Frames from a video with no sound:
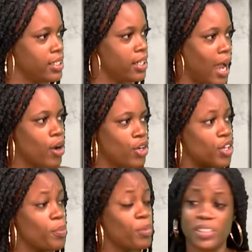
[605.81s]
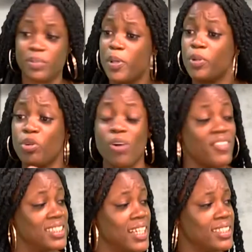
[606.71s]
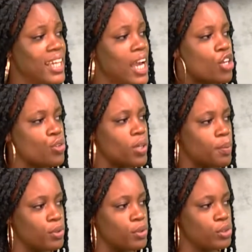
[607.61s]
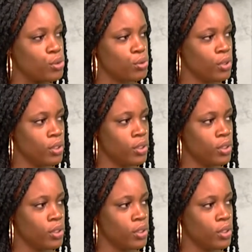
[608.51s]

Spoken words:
How are you able, people who have anxiety, how are you able to